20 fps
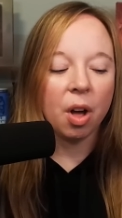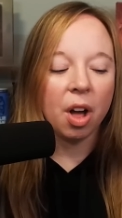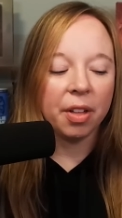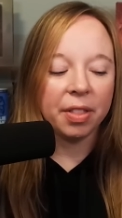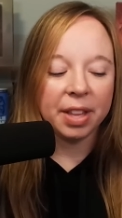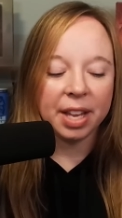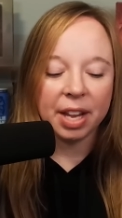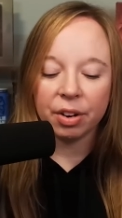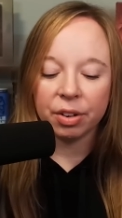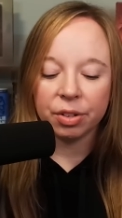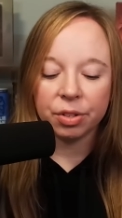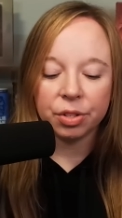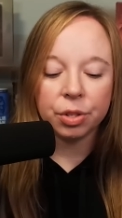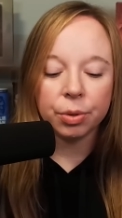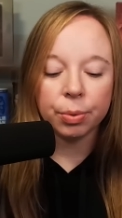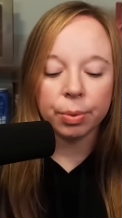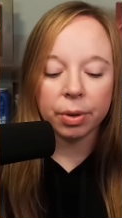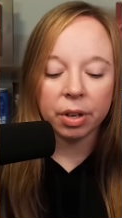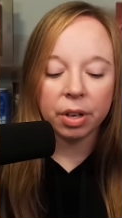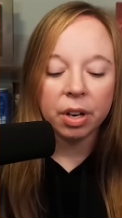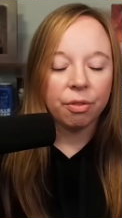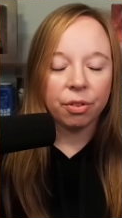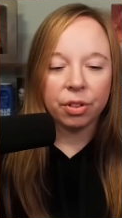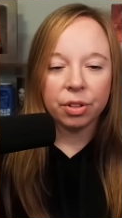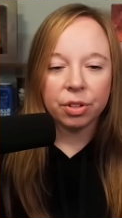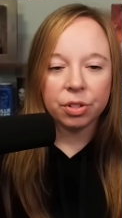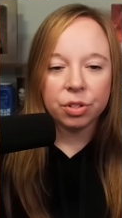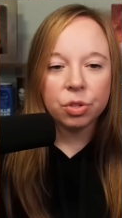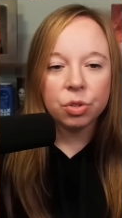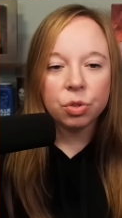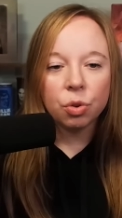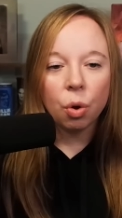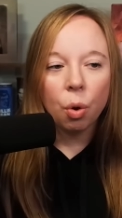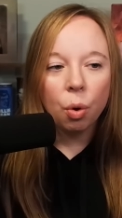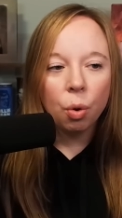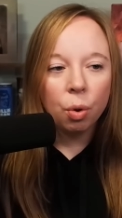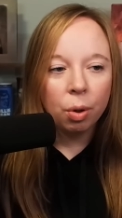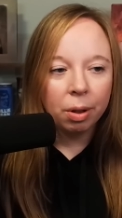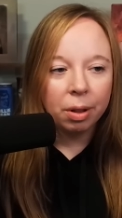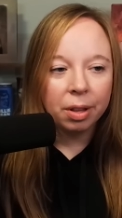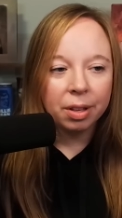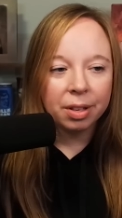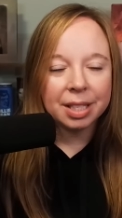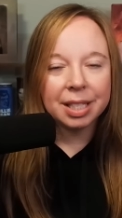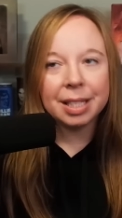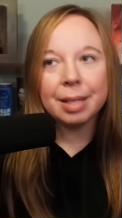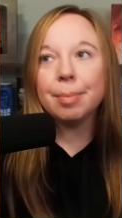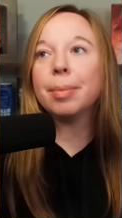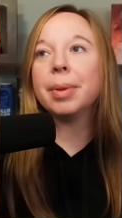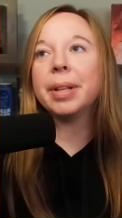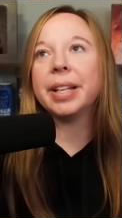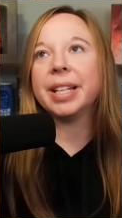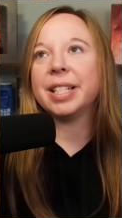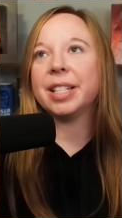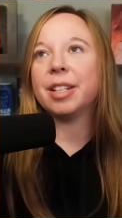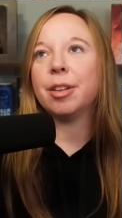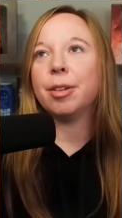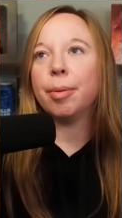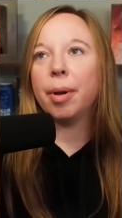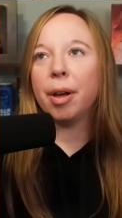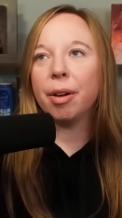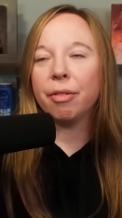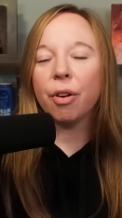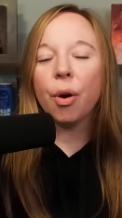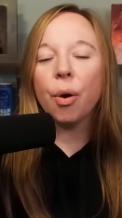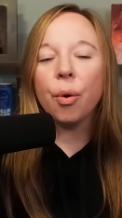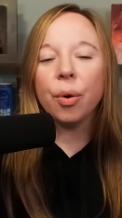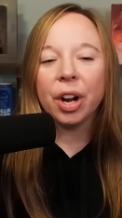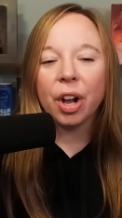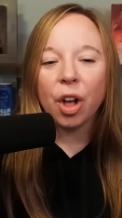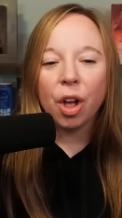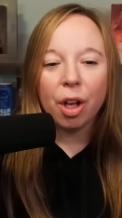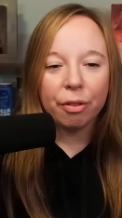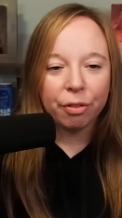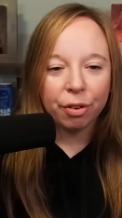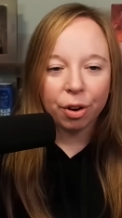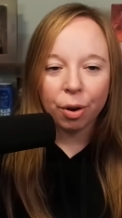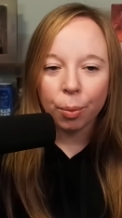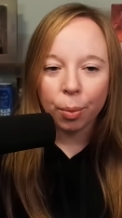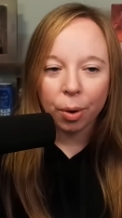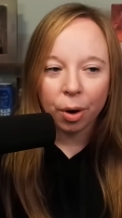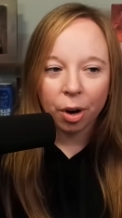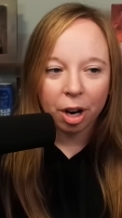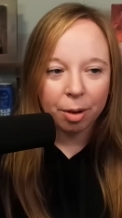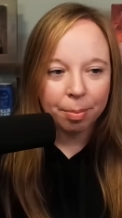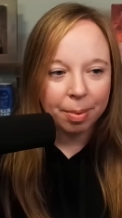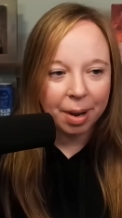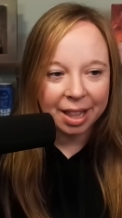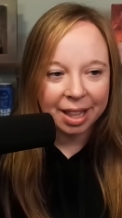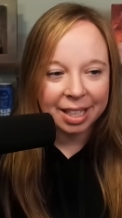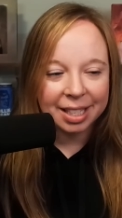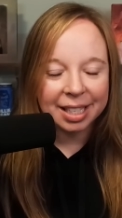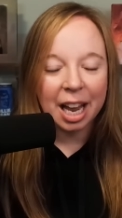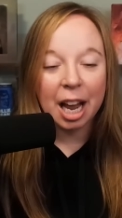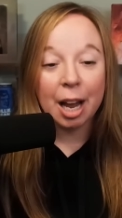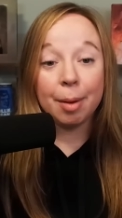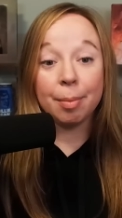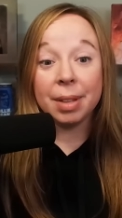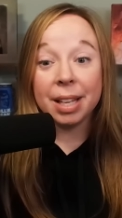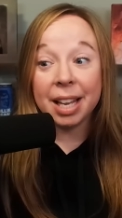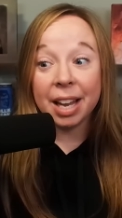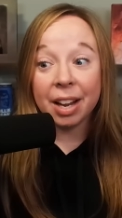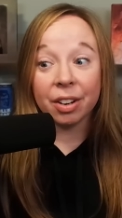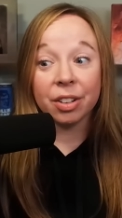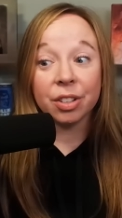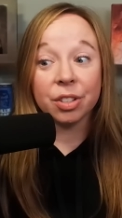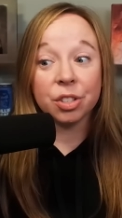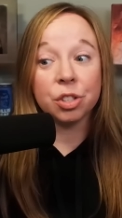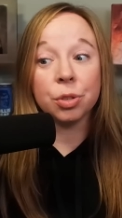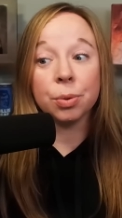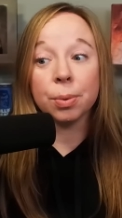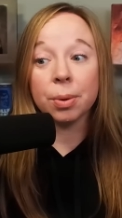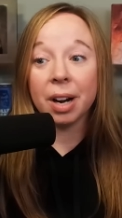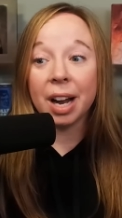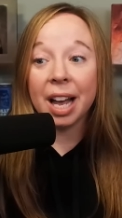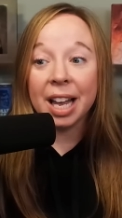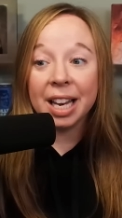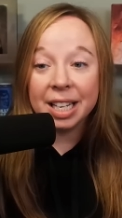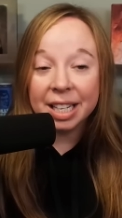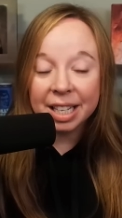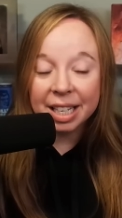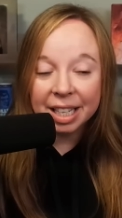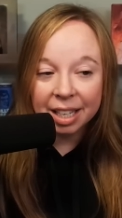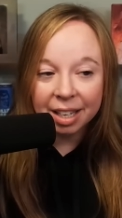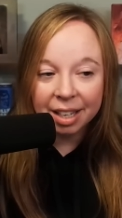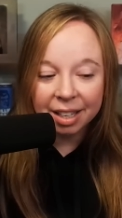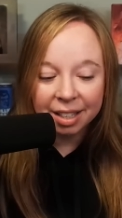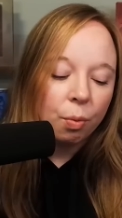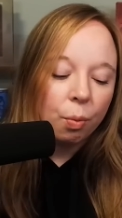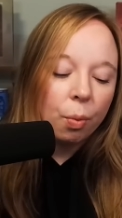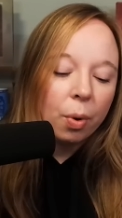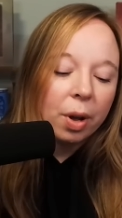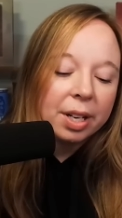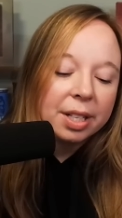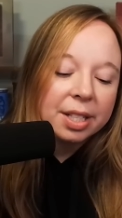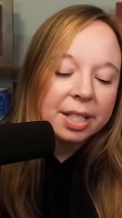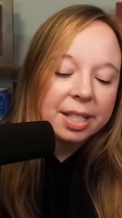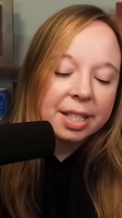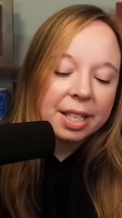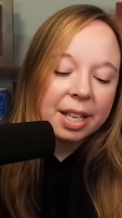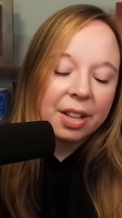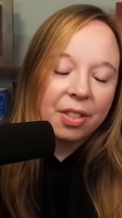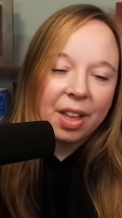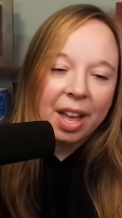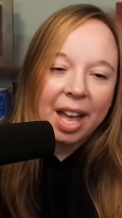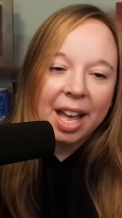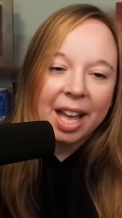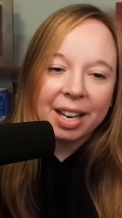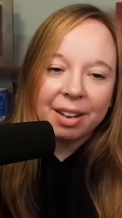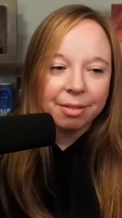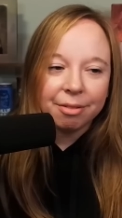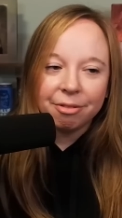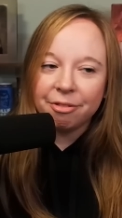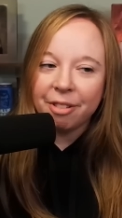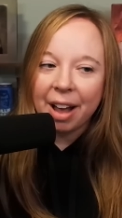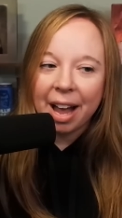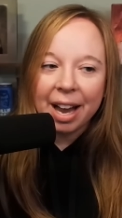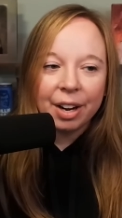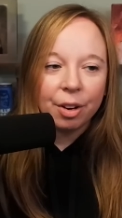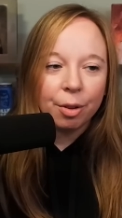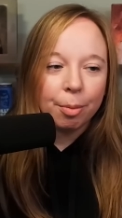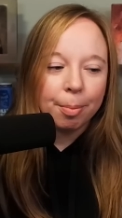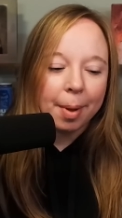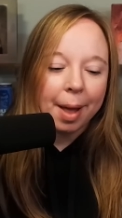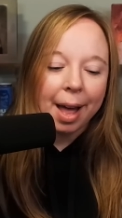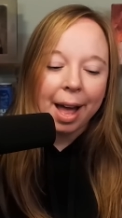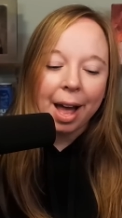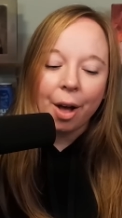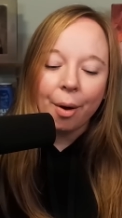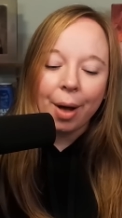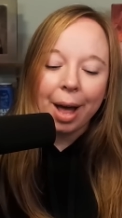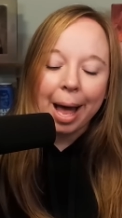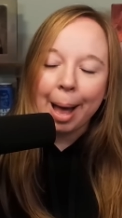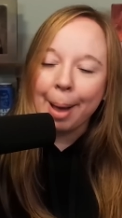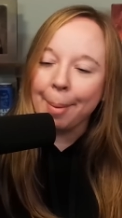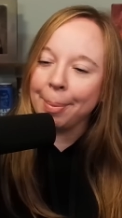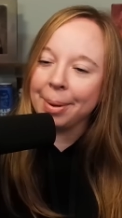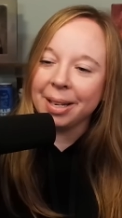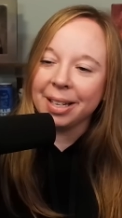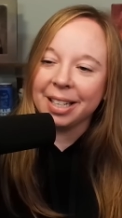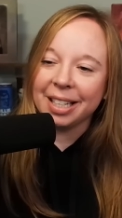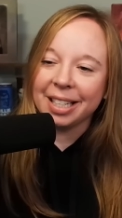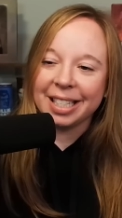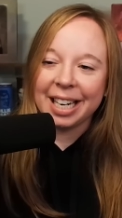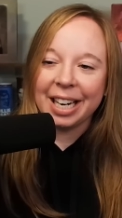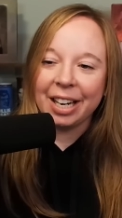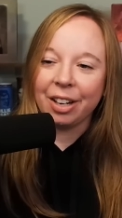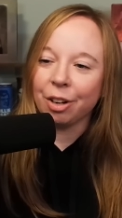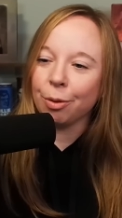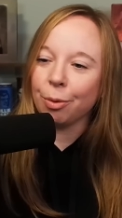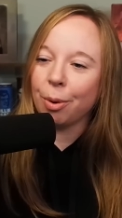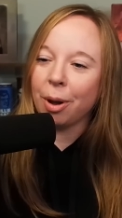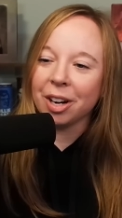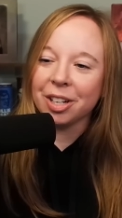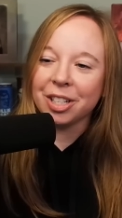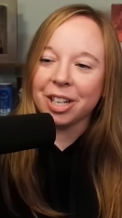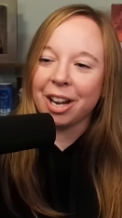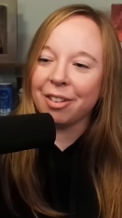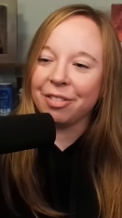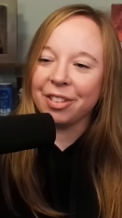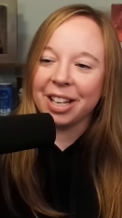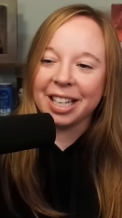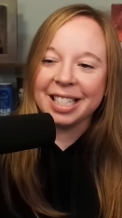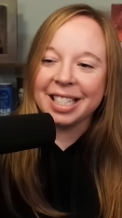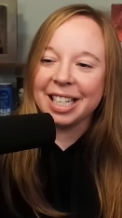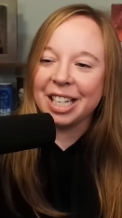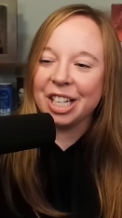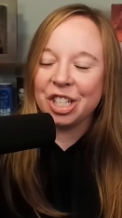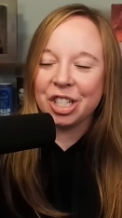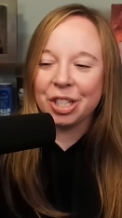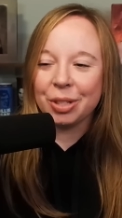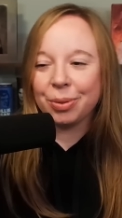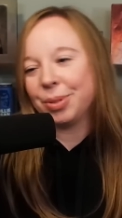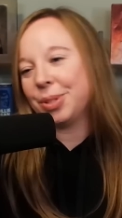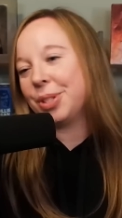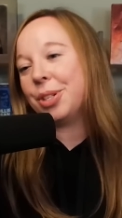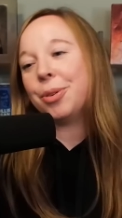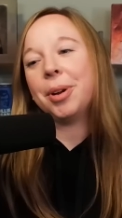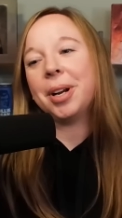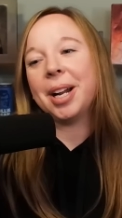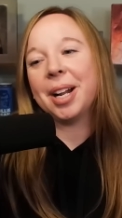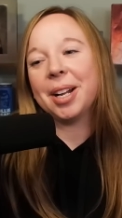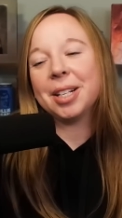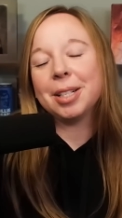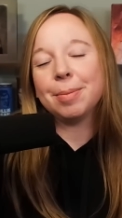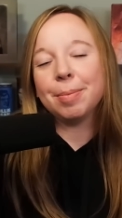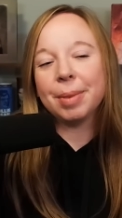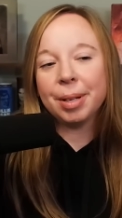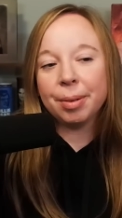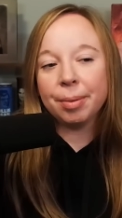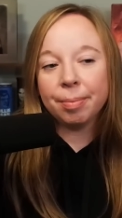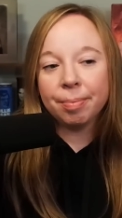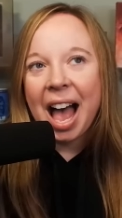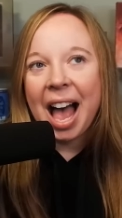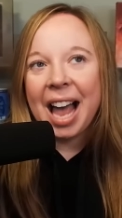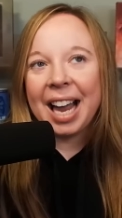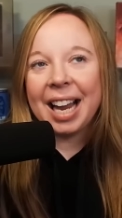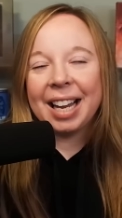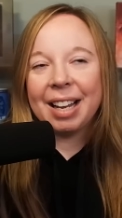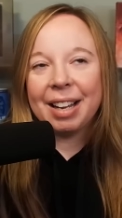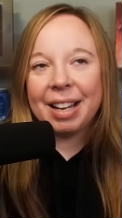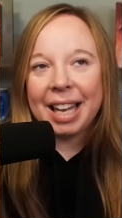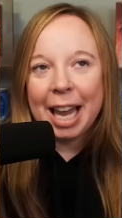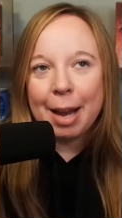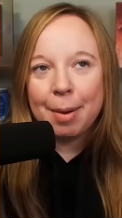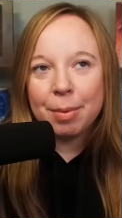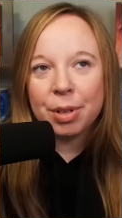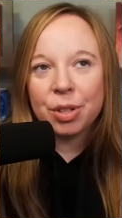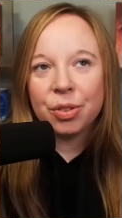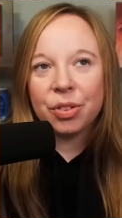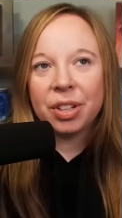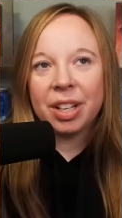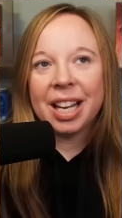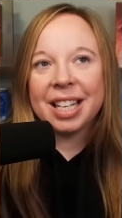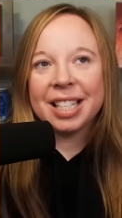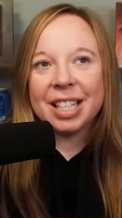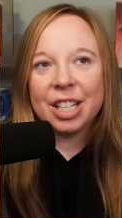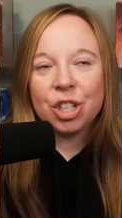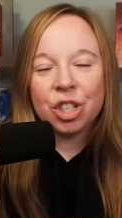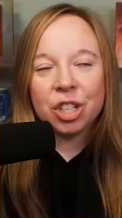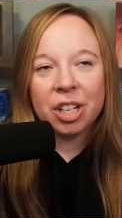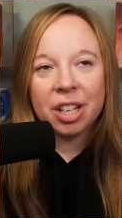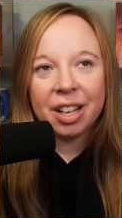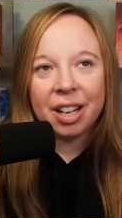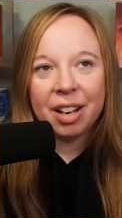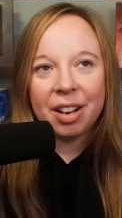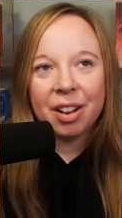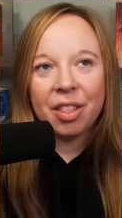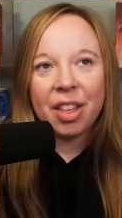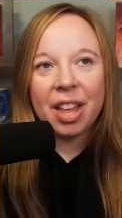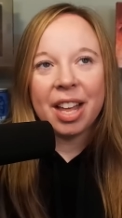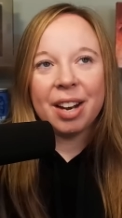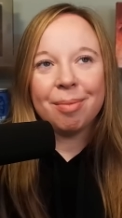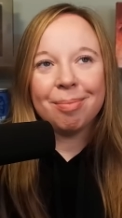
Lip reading: on the Eras Tour for the sole symbolism of owning all of her work by the time the Eras Tour ended, once that final bow happened and Taylor walked off that stage and there was no announcement, I came to the realization that